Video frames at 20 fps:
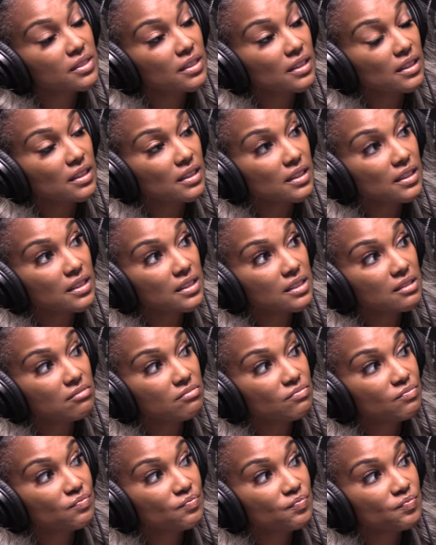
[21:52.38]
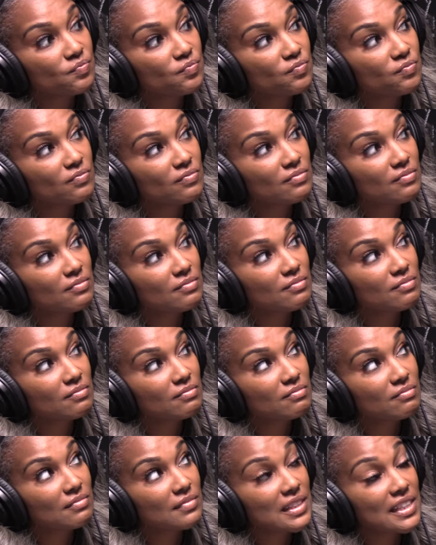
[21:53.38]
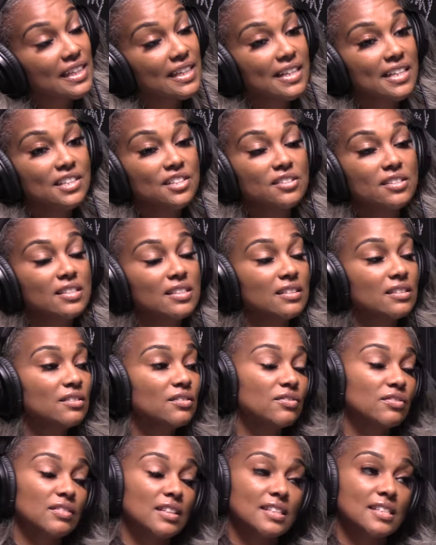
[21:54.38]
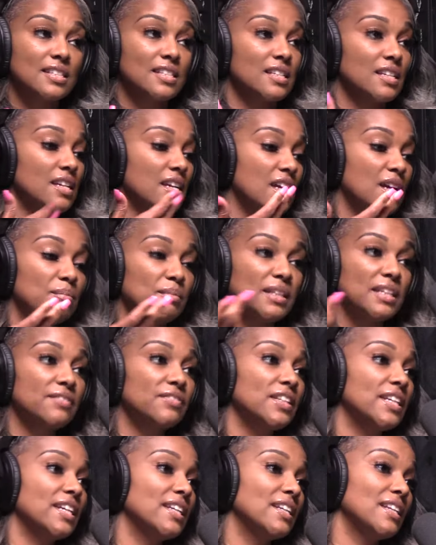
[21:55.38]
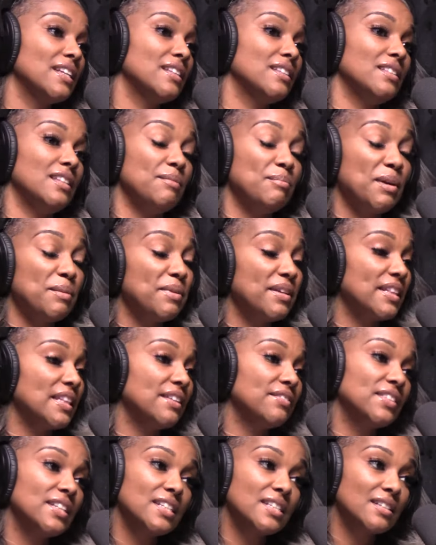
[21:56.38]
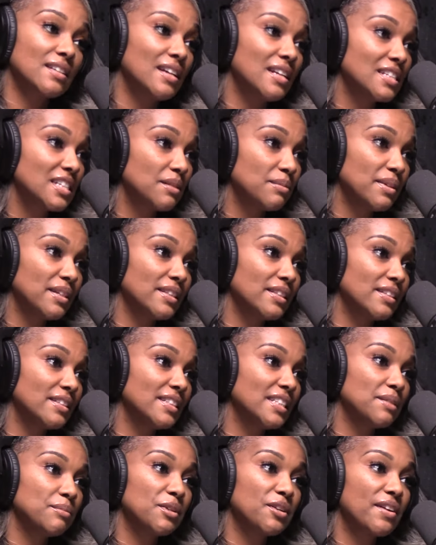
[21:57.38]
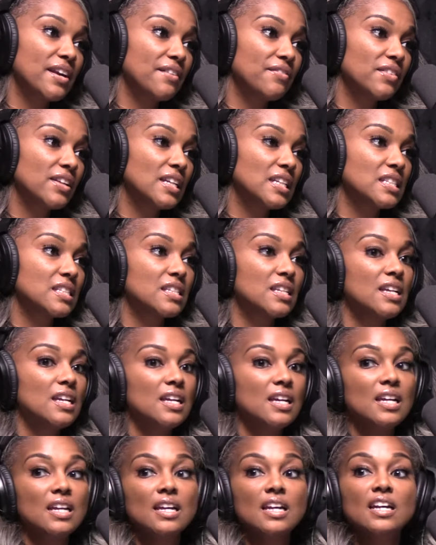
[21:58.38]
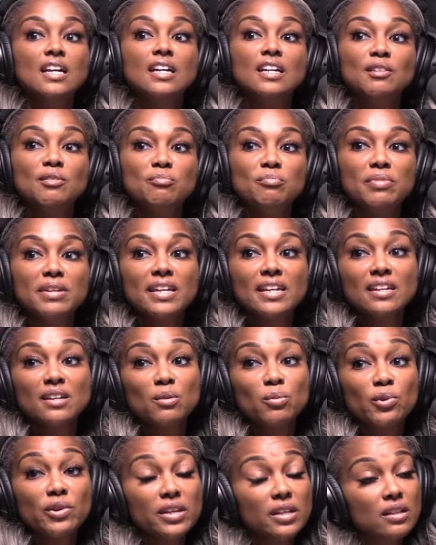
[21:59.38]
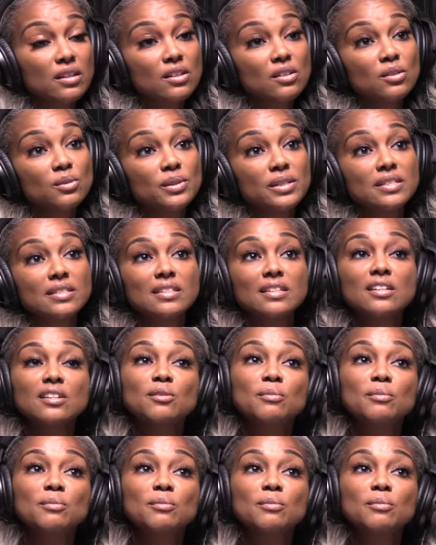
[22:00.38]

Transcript: uh, looking at yourself. Let's, I'm left-handed. There may be a left-handed scholarship out there. Demographics. Wow. Being a That's widow, a single